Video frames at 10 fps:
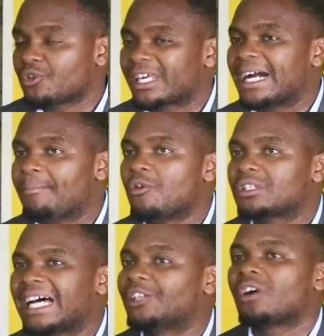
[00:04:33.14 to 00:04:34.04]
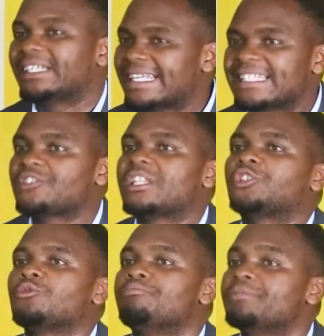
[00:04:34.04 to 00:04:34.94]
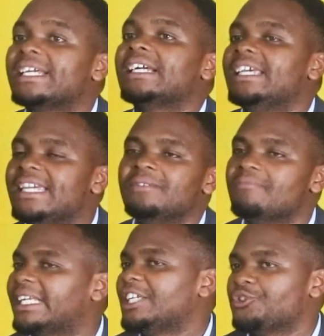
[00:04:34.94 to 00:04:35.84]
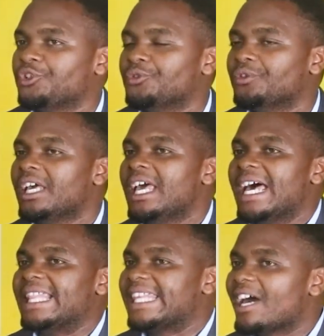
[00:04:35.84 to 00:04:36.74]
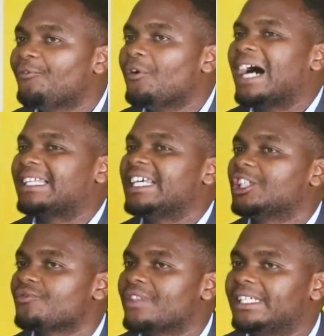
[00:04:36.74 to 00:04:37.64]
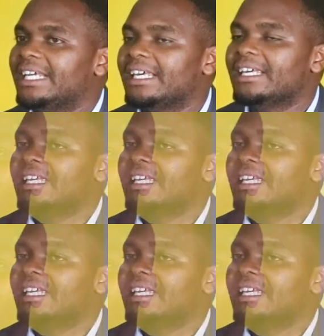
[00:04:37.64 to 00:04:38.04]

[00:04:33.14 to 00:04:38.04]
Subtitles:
talking about an organization that will bring in money to you. Therefore, at the end of the day,